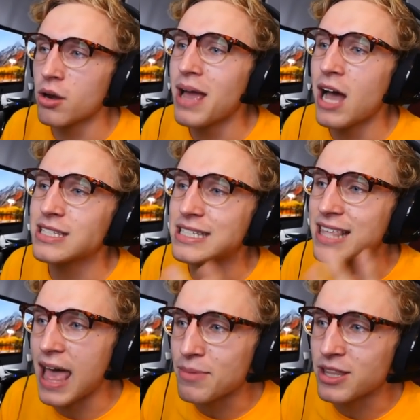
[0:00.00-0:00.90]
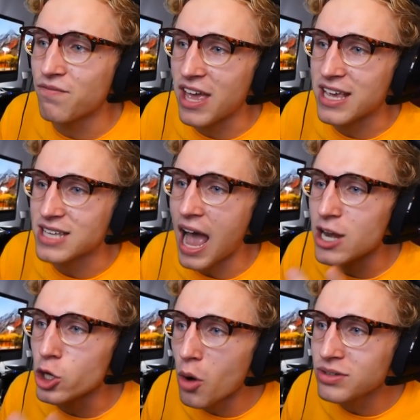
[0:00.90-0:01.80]
come to my house and slap me in the face.
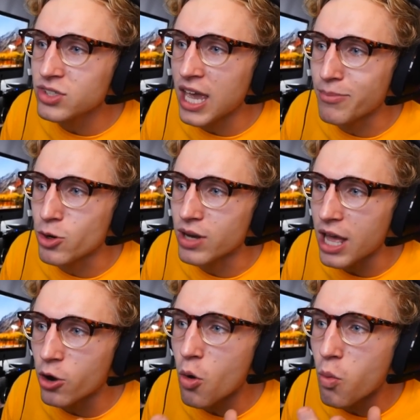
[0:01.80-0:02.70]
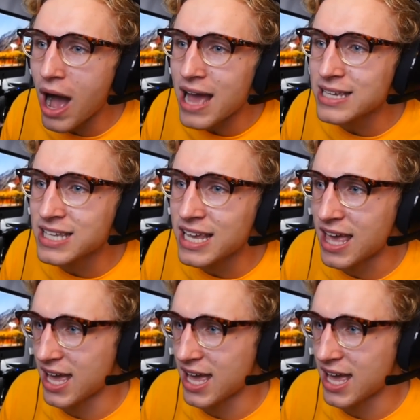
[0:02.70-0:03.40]
I know it's Cam Newton. I don't know why I say